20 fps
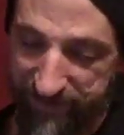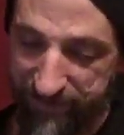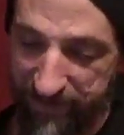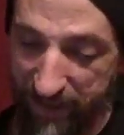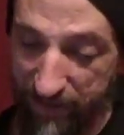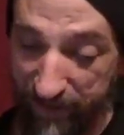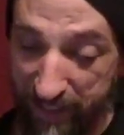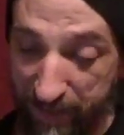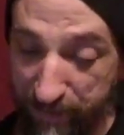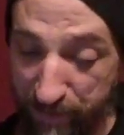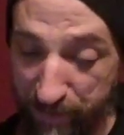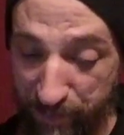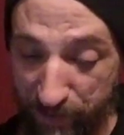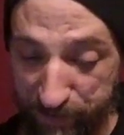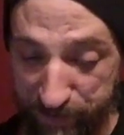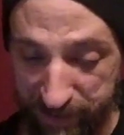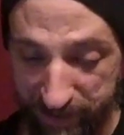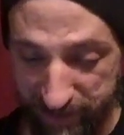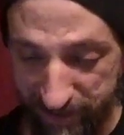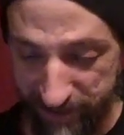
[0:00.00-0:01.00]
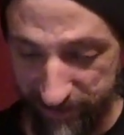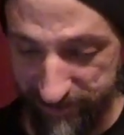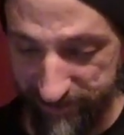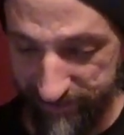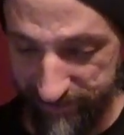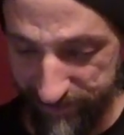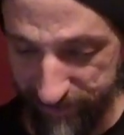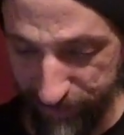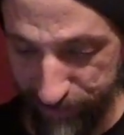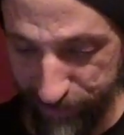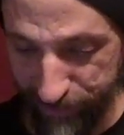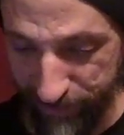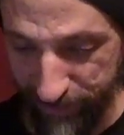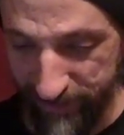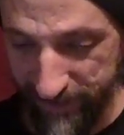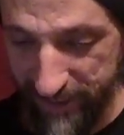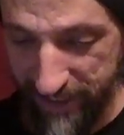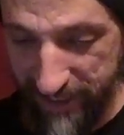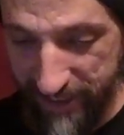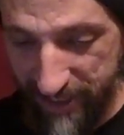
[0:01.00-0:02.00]
I'll keep you posted though, for
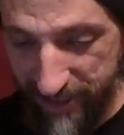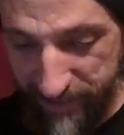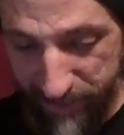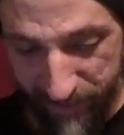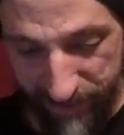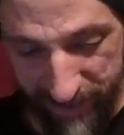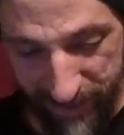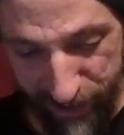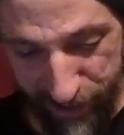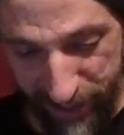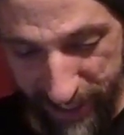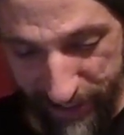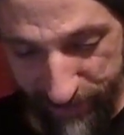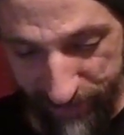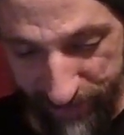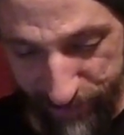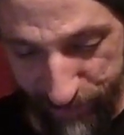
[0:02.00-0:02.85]
sure. Moving to January